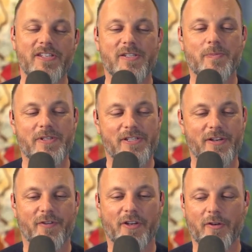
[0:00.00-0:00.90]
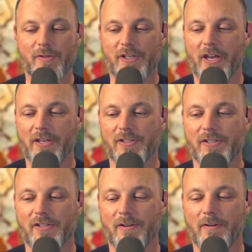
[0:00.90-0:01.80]
specific use
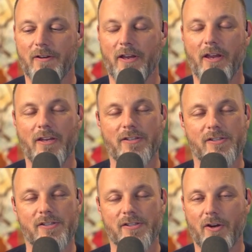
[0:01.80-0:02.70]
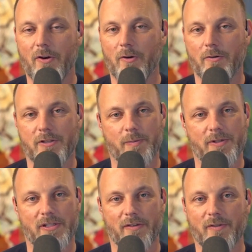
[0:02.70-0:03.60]
case is so
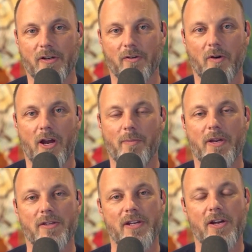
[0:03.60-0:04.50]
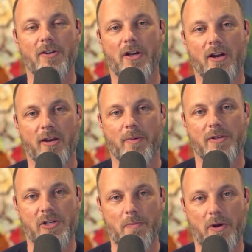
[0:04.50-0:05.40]
specific, right? Because now you're talking about
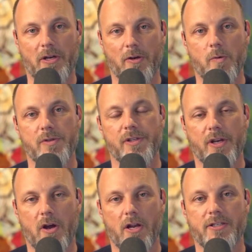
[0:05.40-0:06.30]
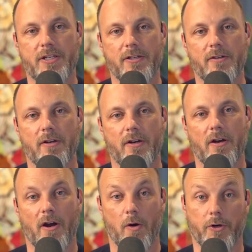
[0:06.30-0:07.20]
somebody who is the content
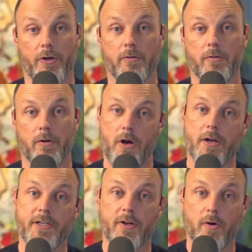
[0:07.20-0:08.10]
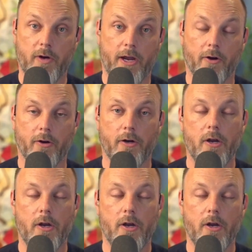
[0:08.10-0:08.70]
owner or content creator